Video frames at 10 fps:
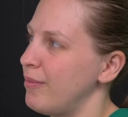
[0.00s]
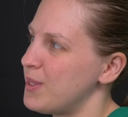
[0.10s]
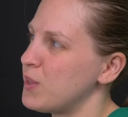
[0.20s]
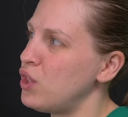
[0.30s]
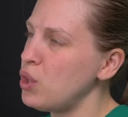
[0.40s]

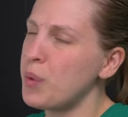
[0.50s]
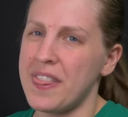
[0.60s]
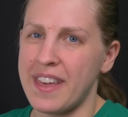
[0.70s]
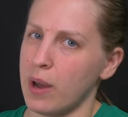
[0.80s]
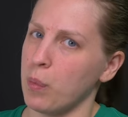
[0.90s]
skew
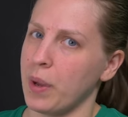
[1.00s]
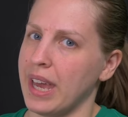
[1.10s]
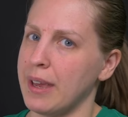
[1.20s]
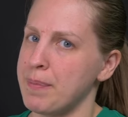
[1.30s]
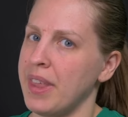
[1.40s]
it that
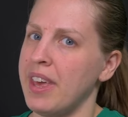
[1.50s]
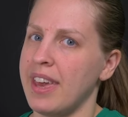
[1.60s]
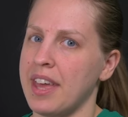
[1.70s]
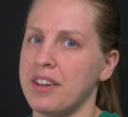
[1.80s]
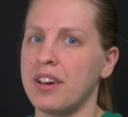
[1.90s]
way.
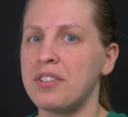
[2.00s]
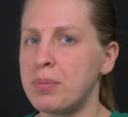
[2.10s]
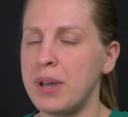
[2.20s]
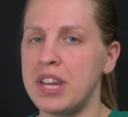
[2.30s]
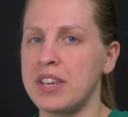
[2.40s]
And an
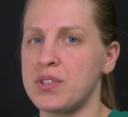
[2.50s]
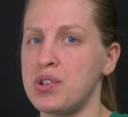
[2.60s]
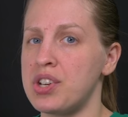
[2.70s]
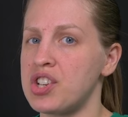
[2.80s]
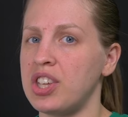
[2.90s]
underpainting is
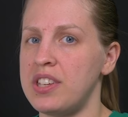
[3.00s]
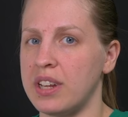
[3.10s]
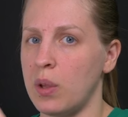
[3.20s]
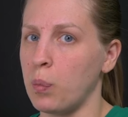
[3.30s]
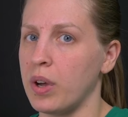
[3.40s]
traditionally
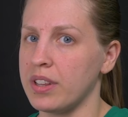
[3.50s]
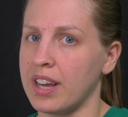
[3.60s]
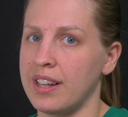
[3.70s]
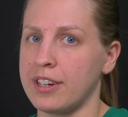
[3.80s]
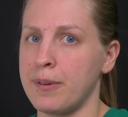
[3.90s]
done in one
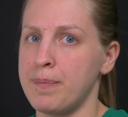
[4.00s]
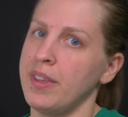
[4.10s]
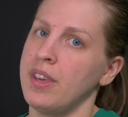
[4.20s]
color.